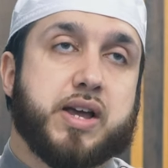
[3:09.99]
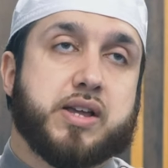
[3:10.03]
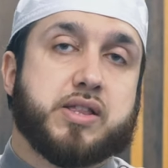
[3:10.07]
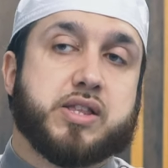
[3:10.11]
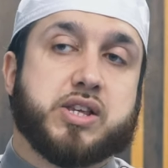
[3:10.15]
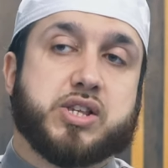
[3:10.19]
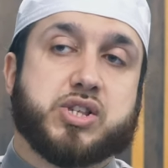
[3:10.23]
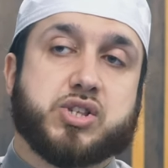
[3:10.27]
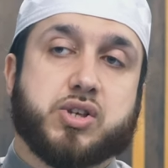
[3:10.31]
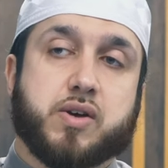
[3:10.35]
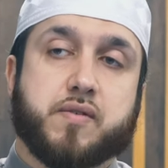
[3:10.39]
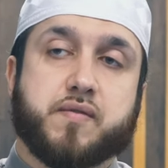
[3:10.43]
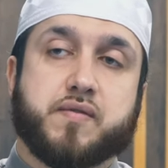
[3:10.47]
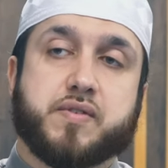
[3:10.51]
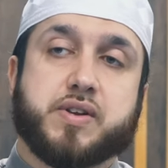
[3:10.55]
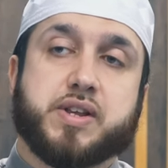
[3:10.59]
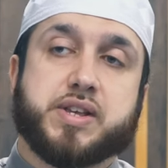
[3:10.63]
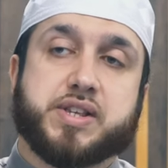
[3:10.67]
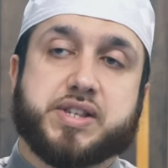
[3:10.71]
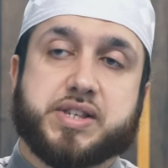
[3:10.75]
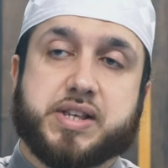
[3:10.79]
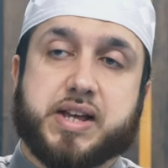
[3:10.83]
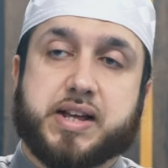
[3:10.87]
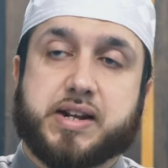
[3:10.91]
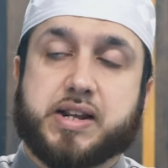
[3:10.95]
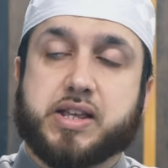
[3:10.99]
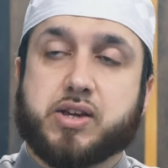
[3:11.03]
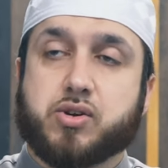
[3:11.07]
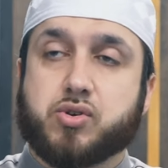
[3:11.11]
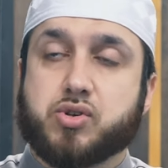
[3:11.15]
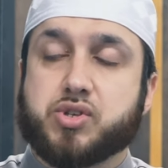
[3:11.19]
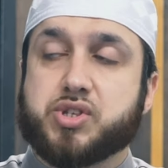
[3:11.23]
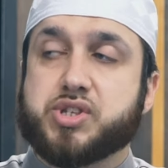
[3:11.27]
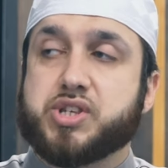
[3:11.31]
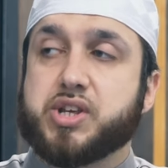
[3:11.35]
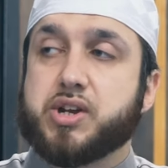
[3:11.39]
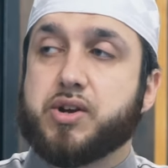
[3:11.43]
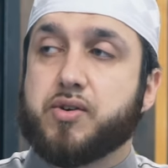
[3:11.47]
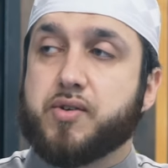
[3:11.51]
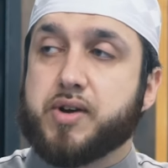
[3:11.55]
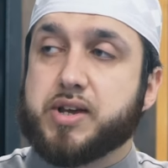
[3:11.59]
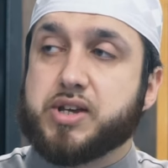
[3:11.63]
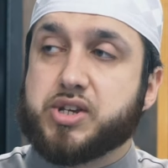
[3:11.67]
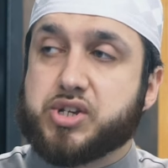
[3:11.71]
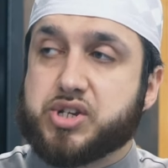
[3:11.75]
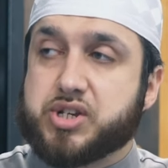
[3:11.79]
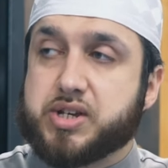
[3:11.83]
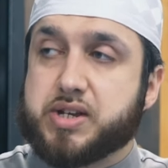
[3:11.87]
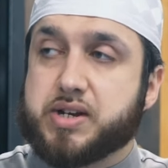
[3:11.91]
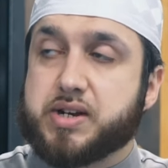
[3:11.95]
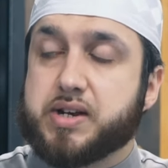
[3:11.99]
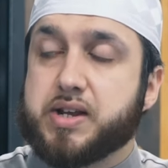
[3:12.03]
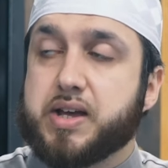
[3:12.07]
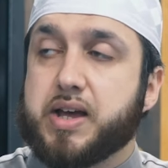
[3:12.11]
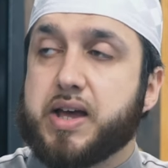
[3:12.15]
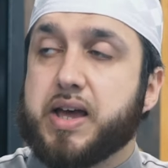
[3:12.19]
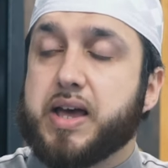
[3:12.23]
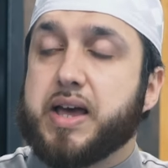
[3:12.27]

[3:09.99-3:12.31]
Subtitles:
the softness and the consideration